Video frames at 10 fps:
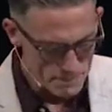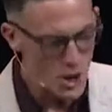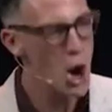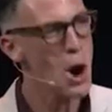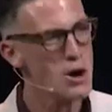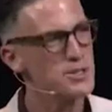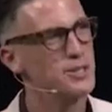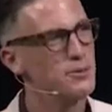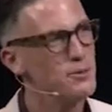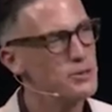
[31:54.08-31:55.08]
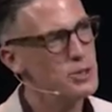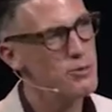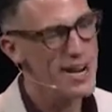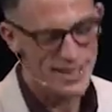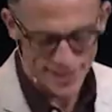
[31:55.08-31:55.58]
Heart. I want you to
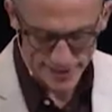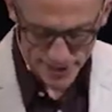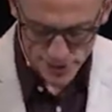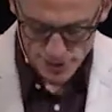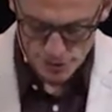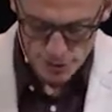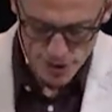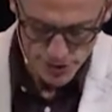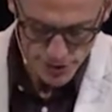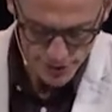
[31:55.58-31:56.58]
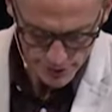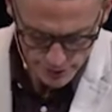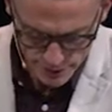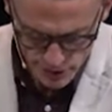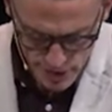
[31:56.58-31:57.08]
write in these acrostic
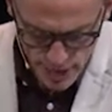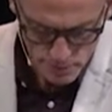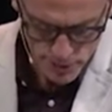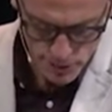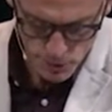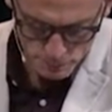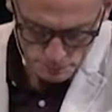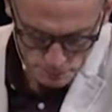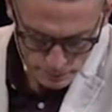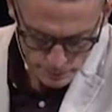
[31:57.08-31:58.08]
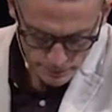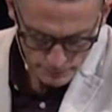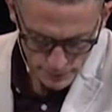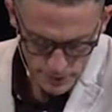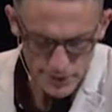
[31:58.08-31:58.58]
statements.
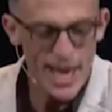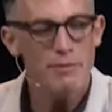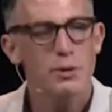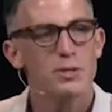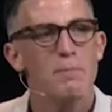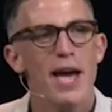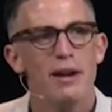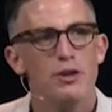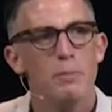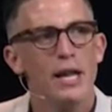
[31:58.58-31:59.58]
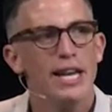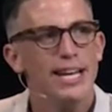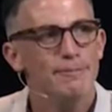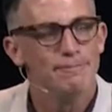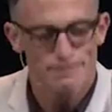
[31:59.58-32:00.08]
David was a man of humility.